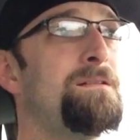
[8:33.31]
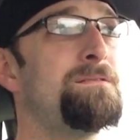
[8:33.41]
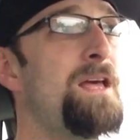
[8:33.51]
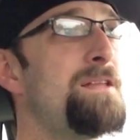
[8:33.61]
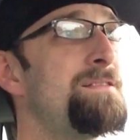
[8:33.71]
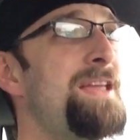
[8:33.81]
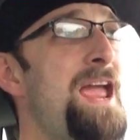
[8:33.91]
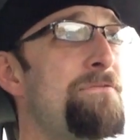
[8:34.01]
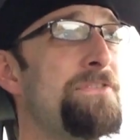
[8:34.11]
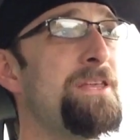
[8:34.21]
The
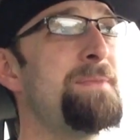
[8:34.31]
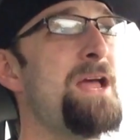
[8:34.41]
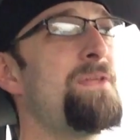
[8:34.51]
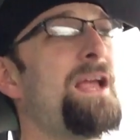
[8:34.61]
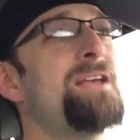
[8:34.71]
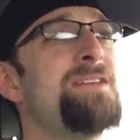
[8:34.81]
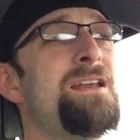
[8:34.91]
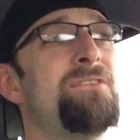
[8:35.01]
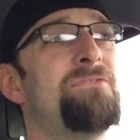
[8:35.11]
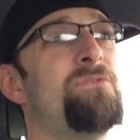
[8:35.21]
half a thumb down, like I
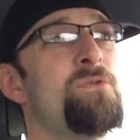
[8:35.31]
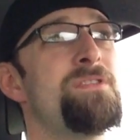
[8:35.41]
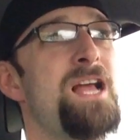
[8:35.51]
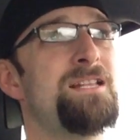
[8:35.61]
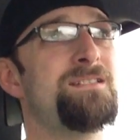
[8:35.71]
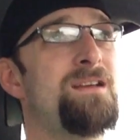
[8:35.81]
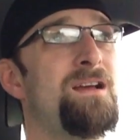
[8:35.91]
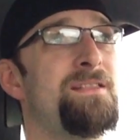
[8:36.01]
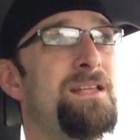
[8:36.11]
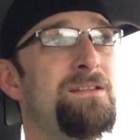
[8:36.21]
said, is for that
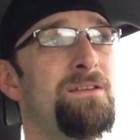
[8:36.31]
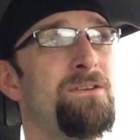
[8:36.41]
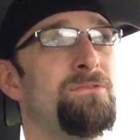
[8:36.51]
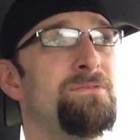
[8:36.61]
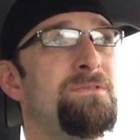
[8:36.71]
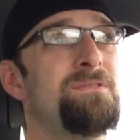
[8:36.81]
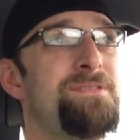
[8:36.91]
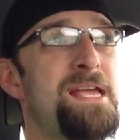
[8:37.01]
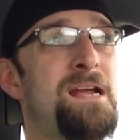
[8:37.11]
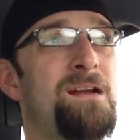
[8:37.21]
little
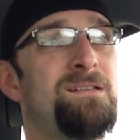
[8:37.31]
thing,